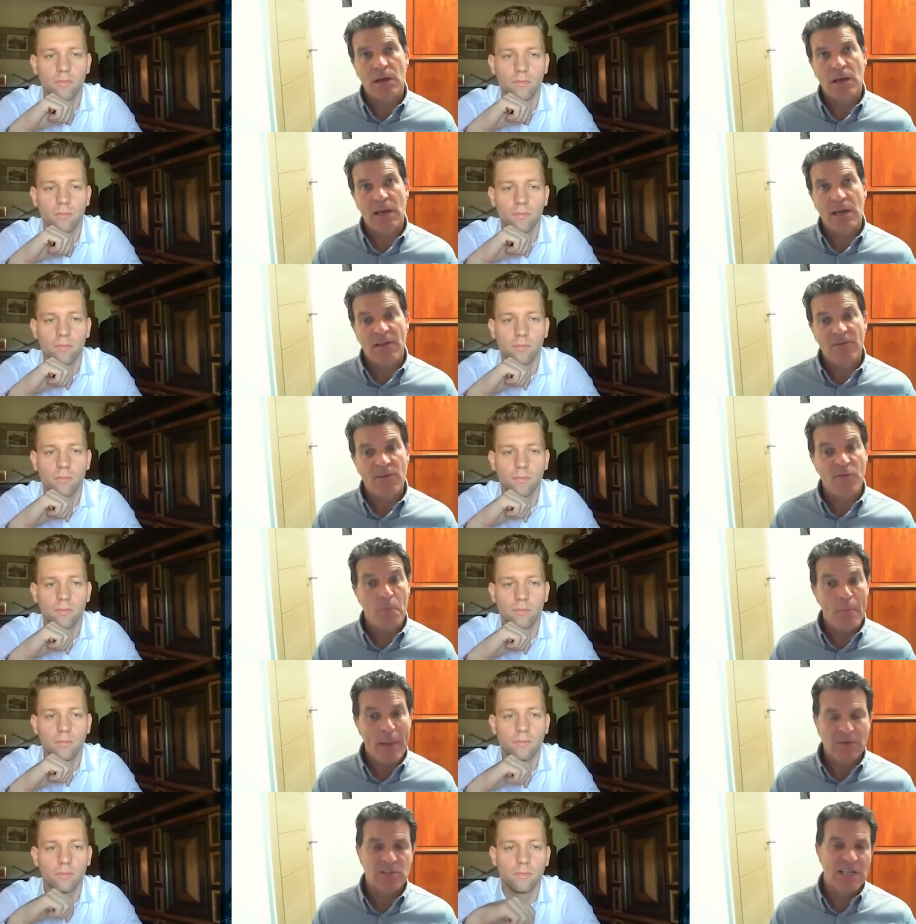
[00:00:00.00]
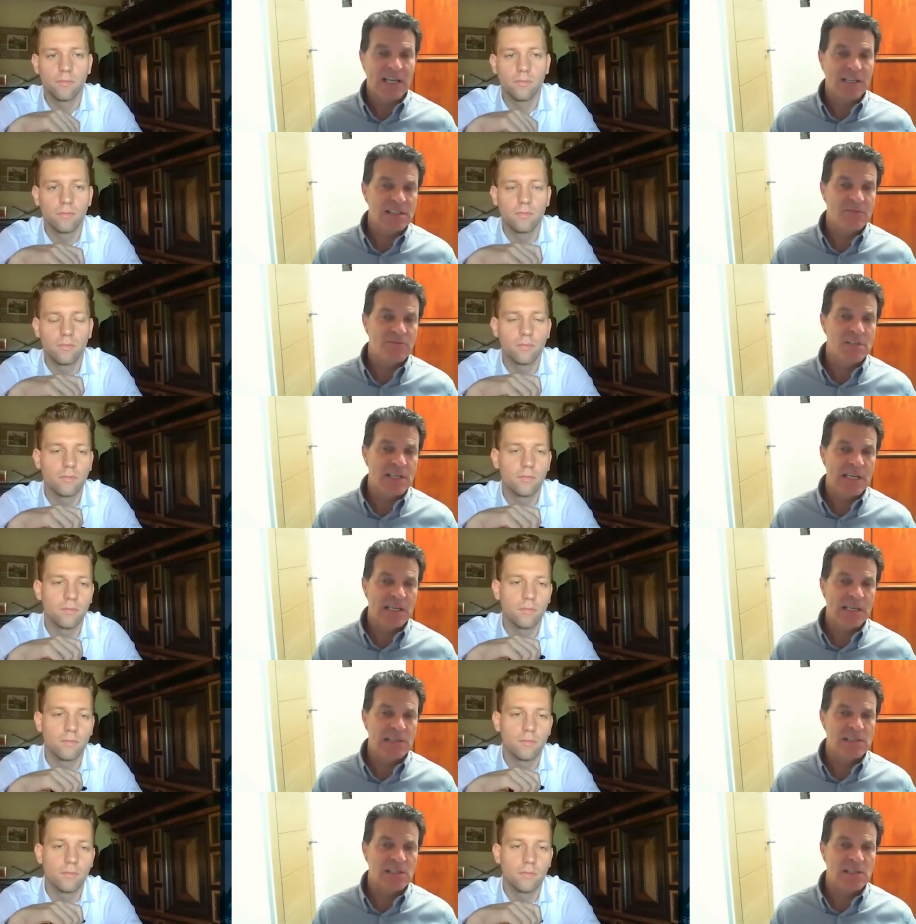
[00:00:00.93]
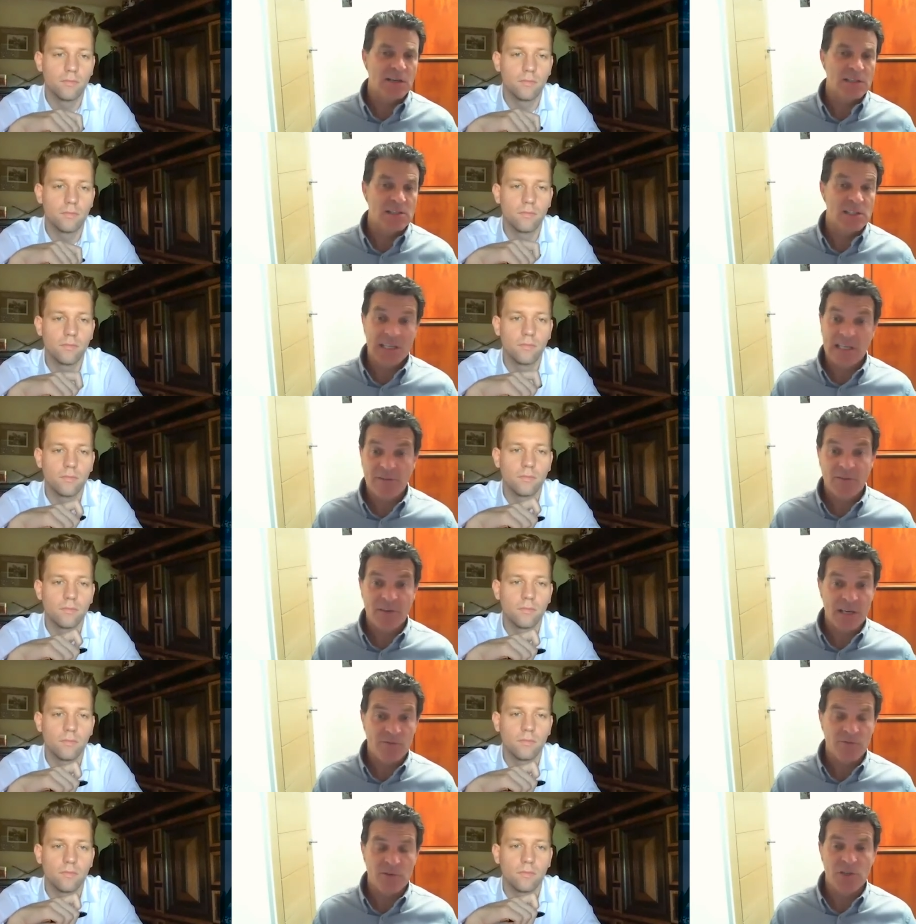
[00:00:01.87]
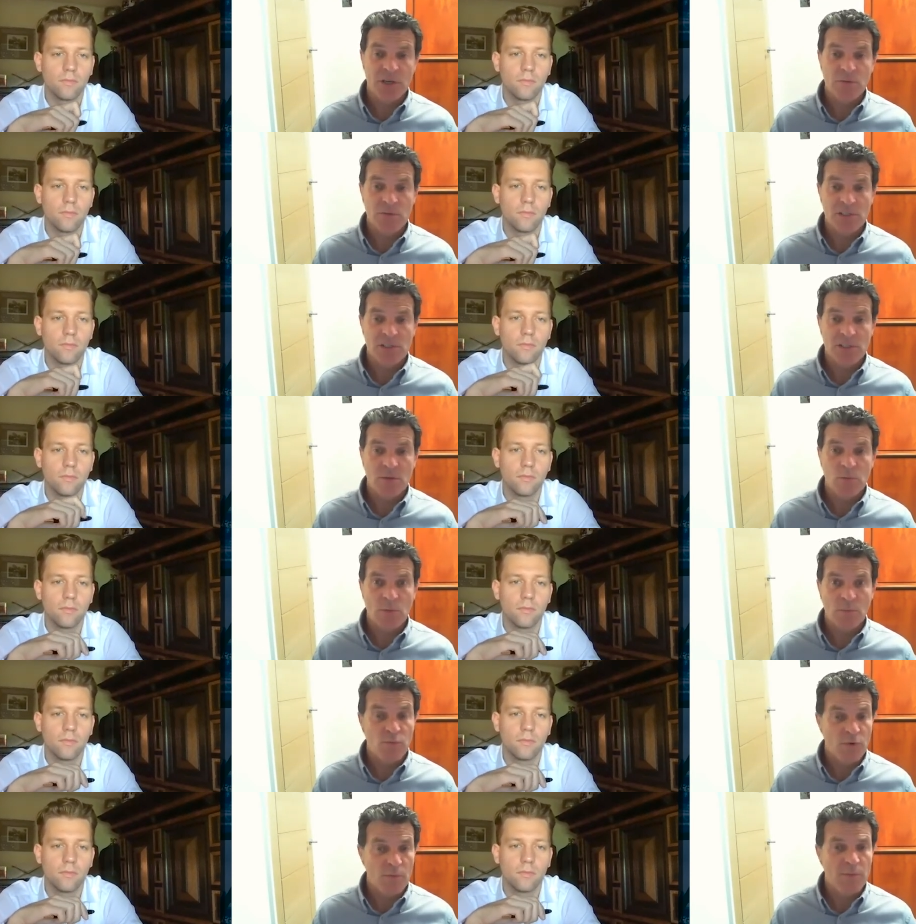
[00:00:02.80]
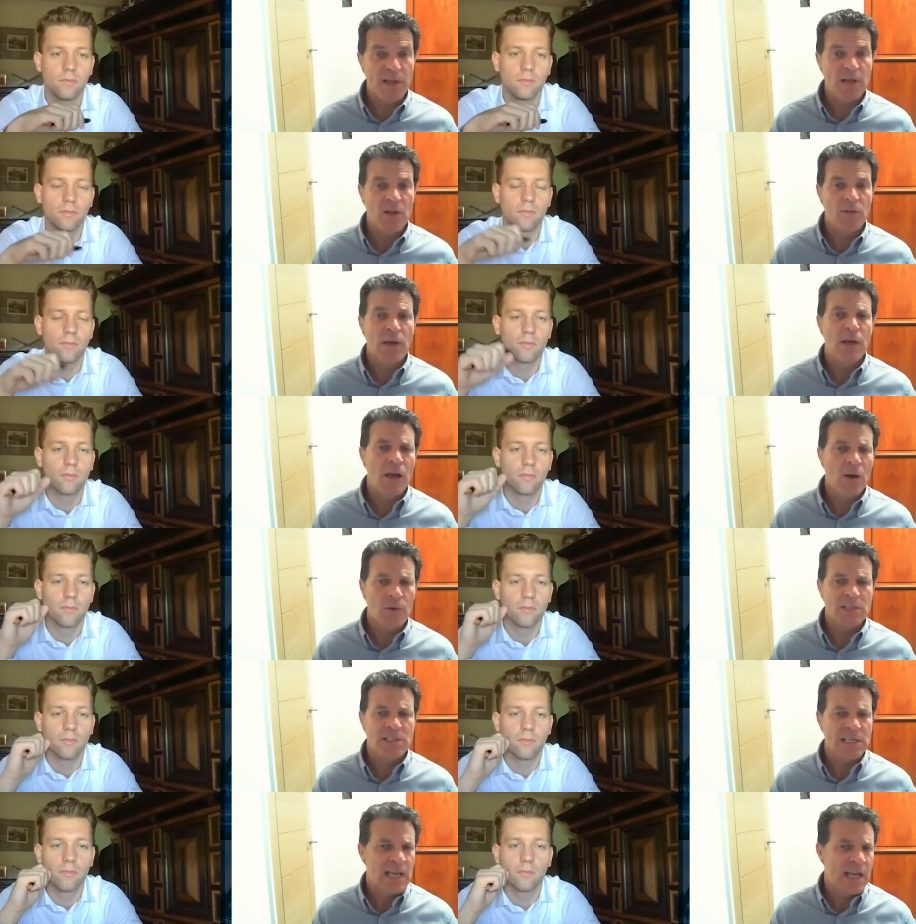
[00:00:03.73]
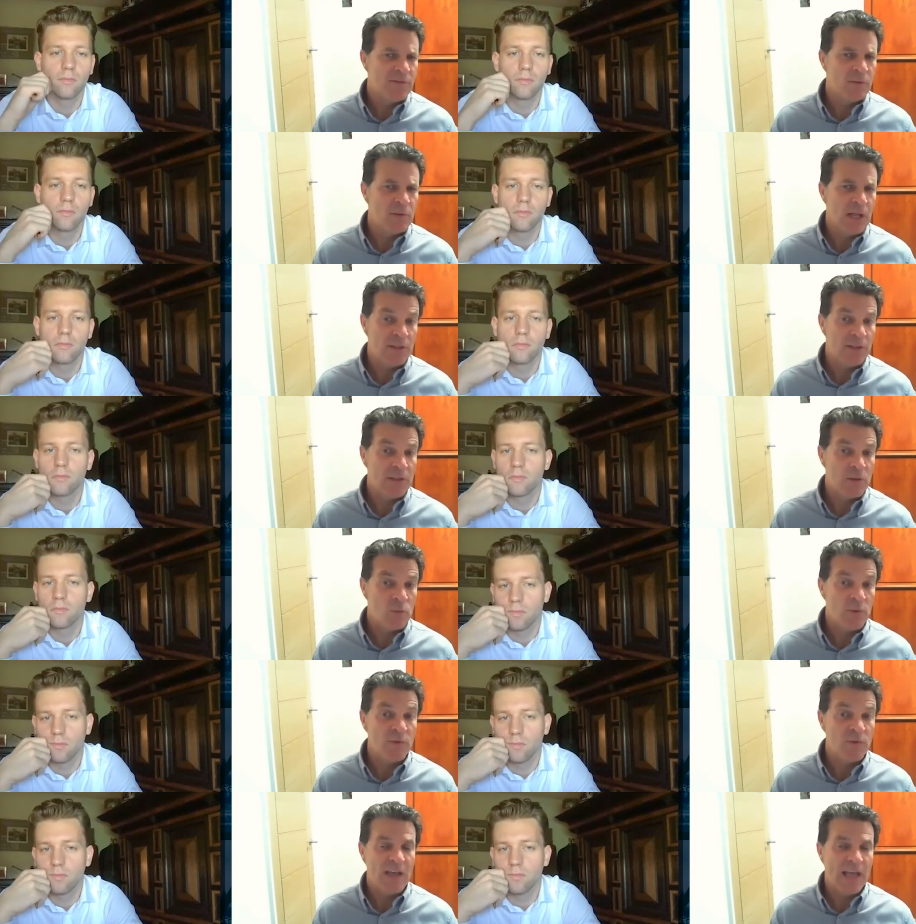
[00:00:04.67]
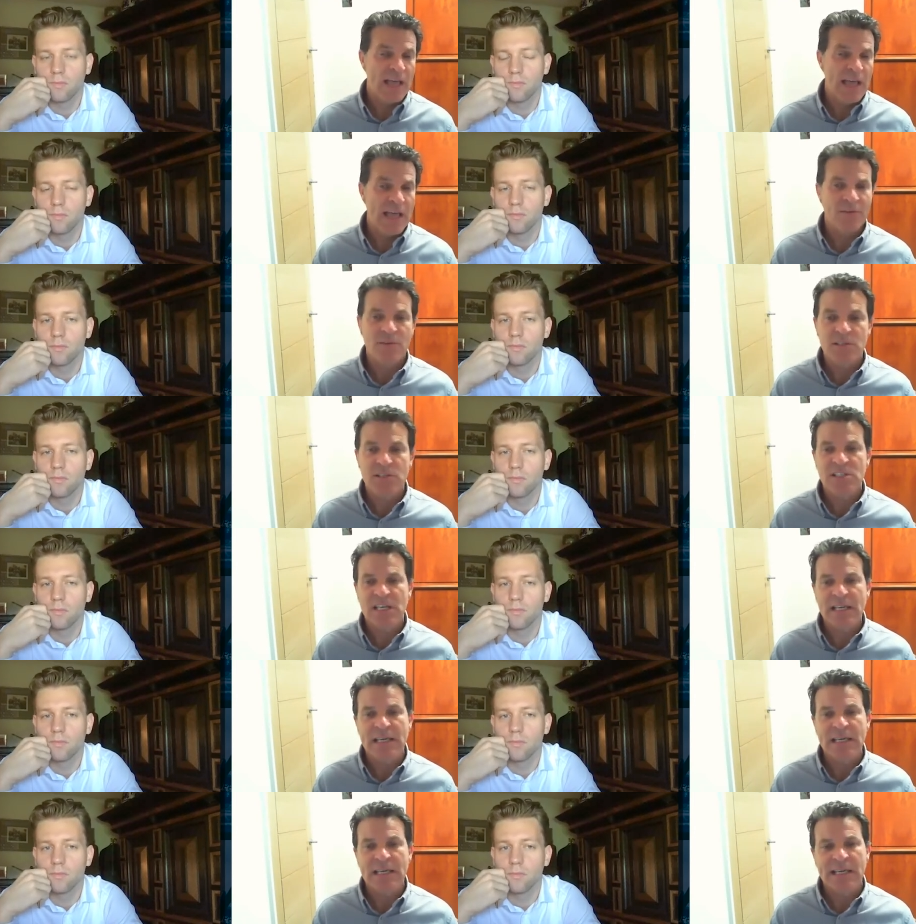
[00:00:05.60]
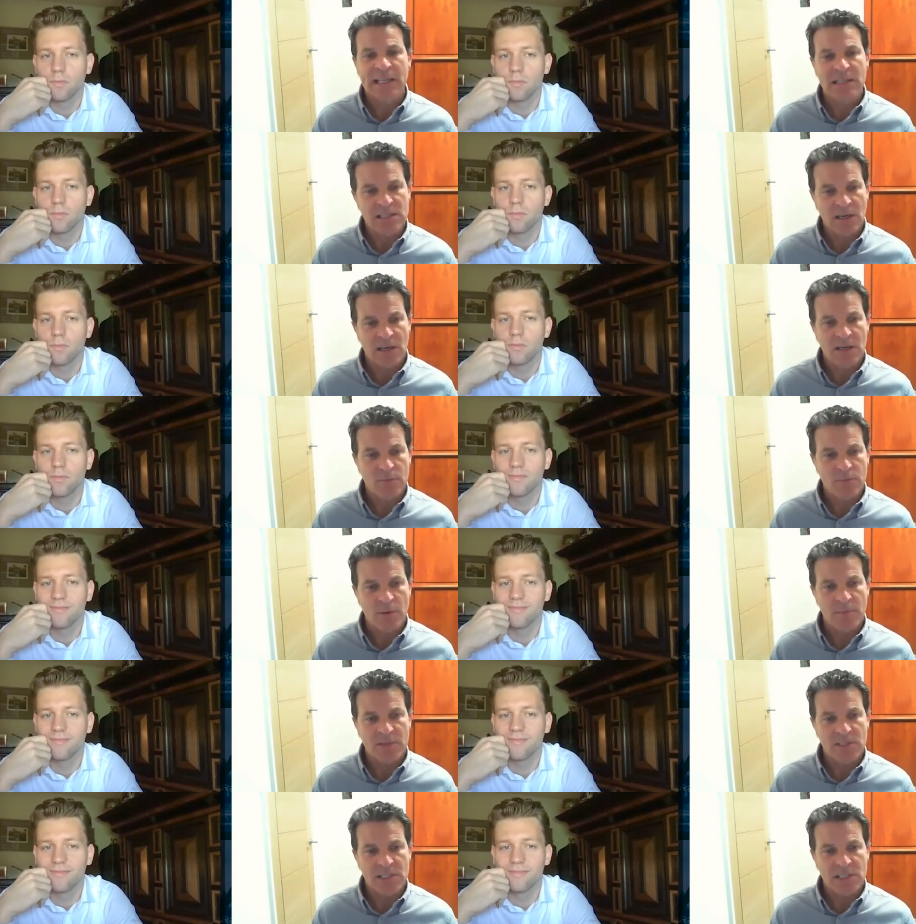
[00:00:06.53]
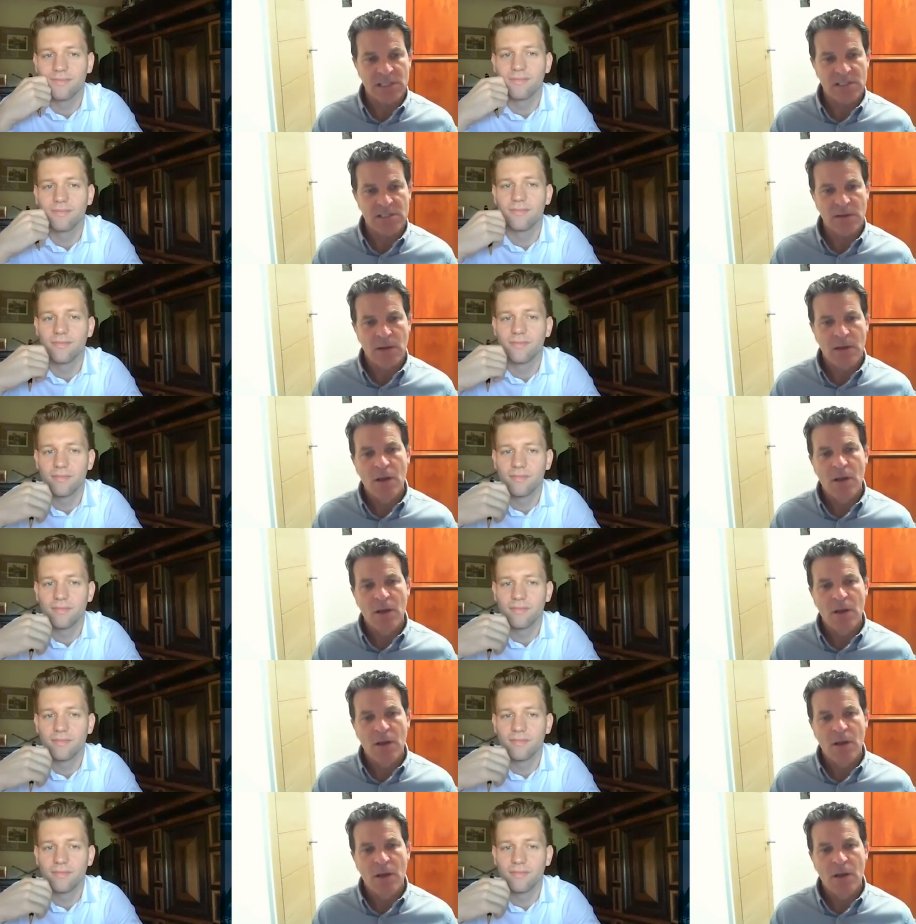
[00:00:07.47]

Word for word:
Speaker 1: level of mouse activity in sites significantly reduced, and we've probably got the lowest level, I think, with ever seen inside premises,